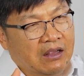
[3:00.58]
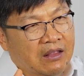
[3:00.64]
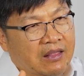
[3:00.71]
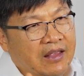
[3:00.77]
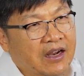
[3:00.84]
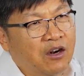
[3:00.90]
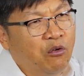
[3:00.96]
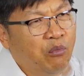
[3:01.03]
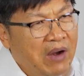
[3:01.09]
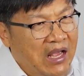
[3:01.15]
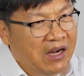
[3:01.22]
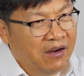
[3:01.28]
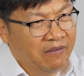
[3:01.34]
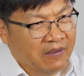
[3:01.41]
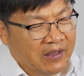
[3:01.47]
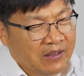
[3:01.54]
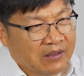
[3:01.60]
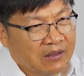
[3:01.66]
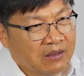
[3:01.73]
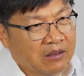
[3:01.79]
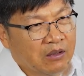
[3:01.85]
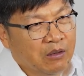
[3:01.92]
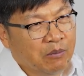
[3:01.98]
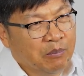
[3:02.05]
they are relevant
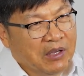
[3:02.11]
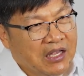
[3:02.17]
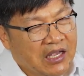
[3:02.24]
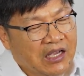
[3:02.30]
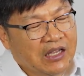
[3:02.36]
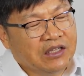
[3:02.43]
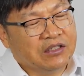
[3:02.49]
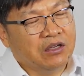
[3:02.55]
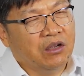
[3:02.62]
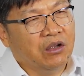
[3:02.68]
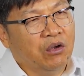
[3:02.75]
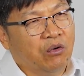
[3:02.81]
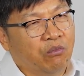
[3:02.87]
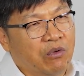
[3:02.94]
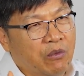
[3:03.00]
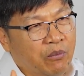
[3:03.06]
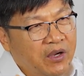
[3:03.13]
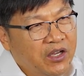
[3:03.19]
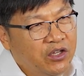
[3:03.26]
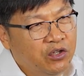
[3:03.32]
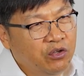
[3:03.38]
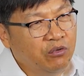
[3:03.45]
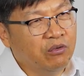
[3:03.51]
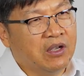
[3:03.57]
because when we
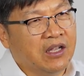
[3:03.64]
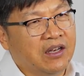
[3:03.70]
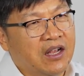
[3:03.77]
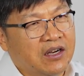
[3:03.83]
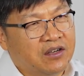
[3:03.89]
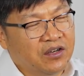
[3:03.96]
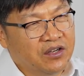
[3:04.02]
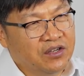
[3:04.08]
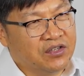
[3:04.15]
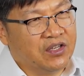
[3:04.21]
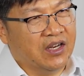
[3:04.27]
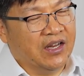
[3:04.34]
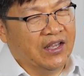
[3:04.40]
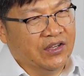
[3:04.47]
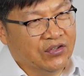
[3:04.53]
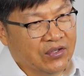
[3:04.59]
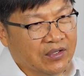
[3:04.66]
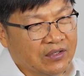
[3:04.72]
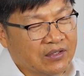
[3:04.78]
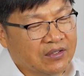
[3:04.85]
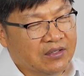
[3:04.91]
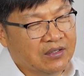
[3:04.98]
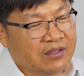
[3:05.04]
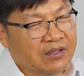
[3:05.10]
do conductor
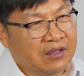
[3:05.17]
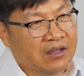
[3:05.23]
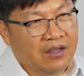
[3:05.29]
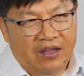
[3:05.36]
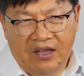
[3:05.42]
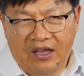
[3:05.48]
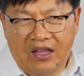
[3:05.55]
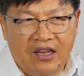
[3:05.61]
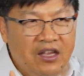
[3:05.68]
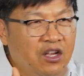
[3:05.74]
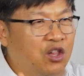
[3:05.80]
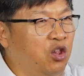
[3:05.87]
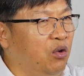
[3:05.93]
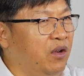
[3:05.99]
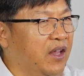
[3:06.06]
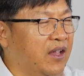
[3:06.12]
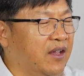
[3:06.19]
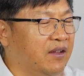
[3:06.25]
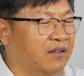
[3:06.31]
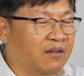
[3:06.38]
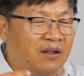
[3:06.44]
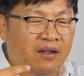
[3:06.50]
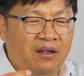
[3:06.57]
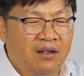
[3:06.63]
installations, and
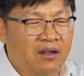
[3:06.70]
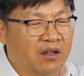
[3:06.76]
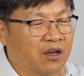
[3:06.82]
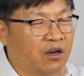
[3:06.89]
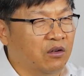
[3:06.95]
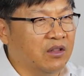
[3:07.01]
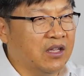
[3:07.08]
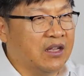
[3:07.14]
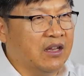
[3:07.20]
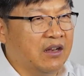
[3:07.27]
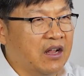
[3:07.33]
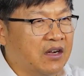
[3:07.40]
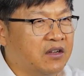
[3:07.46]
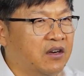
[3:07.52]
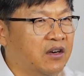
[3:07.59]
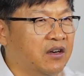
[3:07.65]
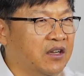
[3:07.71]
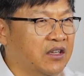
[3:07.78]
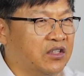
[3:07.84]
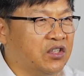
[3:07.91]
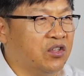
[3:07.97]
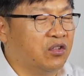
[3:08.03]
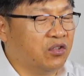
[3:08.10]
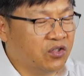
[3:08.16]
including, the conductor
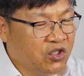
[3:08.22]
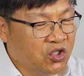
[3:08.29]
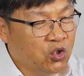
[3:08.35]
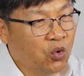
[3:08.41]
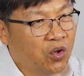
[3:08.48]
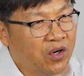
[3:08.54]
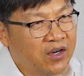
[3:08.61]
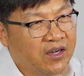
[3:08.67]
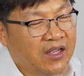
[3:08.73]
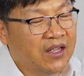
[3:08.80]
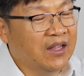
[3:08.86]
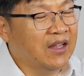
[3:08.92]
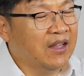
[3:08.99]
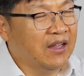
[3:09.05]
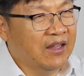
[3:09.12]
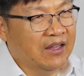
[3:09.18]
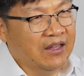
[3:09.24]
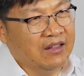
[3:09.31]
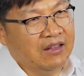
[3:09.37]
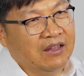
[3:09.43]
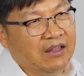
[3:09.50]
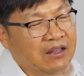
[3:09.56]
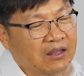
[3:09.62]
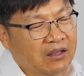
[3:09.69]
is stored in
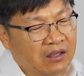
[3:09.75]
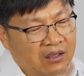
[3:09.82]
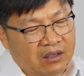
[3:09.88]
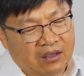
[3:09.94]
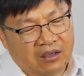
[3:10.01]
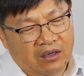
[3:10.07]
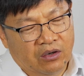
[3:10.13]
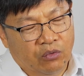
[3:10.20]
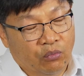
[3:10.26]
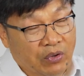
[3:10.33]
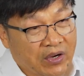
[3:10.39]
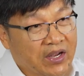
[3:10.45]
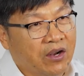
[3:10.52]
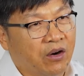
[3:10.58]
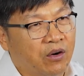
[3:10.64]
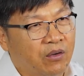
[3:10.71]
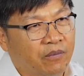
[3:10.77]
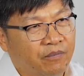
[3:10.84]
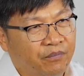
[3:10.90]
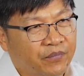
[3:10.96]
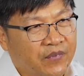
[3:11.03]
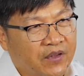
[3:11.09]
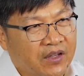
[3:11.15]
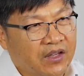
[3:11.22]
the reel
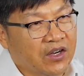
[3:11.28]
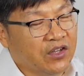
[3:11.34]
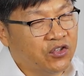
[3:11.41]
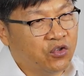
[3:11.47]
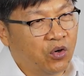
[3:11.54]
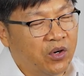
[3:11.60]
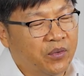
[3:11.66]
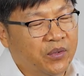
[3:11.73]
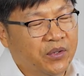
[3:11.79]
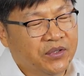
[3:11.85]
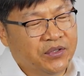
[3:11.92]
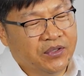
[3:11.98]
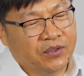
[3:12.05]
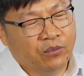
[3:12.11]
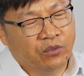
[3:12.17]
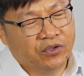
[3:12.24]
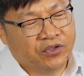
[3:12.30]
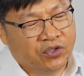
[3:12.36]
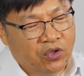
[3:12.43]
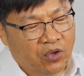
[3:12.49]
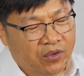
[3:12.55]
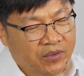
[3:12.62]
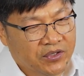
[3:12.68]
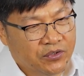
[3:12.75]
in a
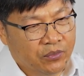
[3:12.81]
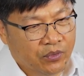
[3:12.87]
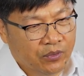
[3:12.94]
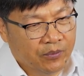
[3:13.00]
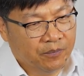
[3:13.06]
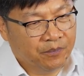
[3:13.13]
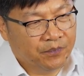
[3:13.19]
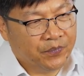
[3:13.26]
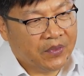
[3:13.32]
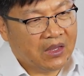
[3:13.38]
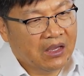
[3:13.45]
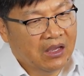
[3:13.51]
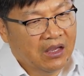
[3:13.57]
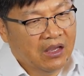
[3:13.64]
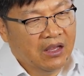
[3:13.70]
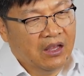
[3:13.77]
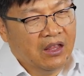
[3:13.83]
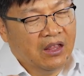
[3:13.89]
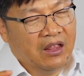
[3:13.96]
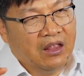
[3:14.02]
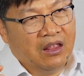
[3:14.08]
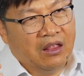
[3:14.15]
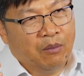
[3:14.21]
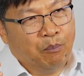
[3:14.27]
storage room,
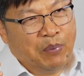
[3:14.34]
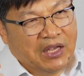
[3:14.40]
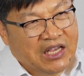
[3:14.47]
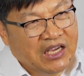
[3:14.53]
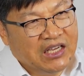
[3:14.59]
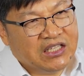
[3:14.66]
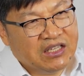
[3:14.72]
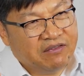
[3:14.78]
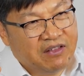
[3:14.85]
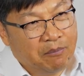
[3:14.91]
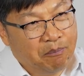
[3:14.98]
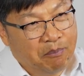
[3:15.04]
because of the